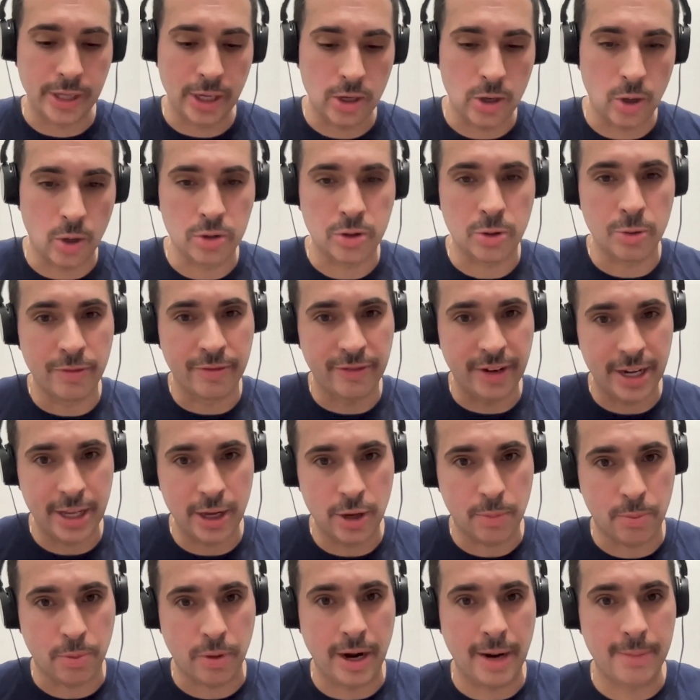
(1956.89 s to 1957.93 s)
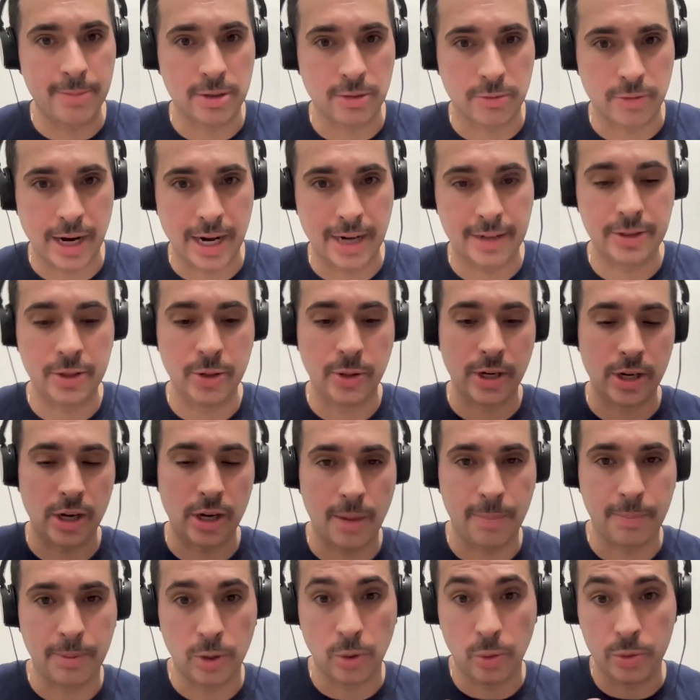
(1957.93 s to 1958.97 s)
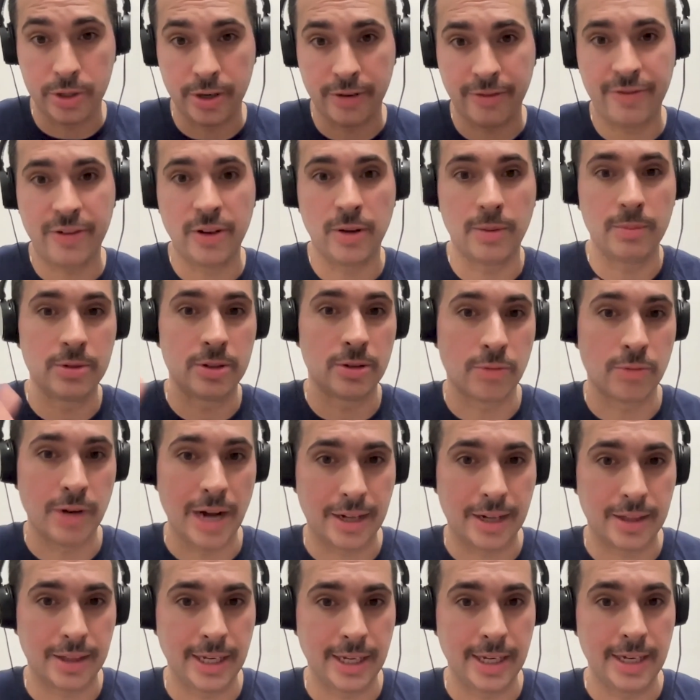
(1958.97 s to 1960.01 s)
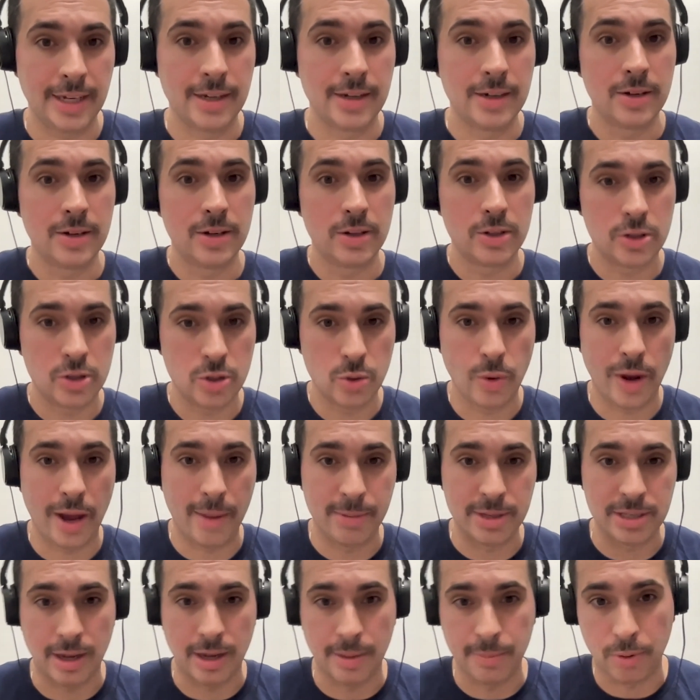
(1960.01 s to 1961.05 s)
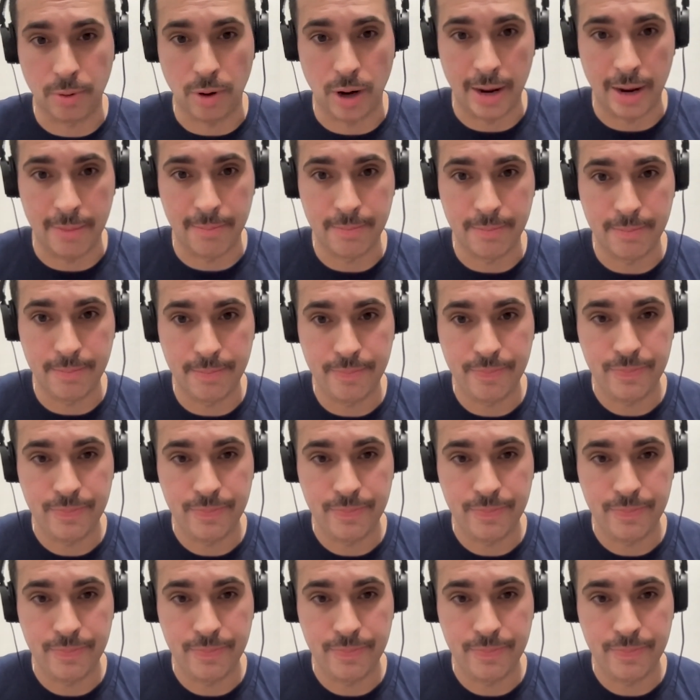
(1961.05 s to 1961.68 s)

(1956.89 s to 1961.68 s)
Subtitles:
go through Video Prime Direct. You can upload your film directly to Amazon Prime.